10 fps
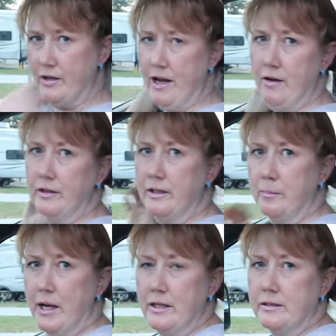down and a
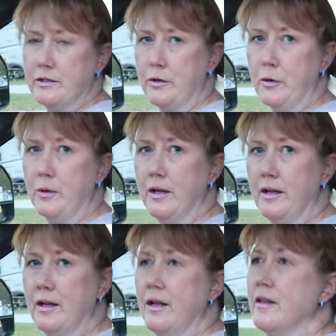bun. So
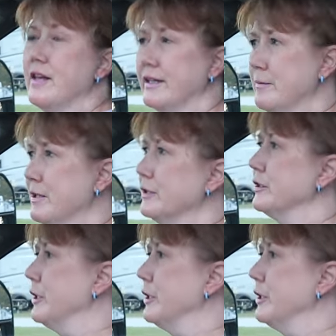that can be a little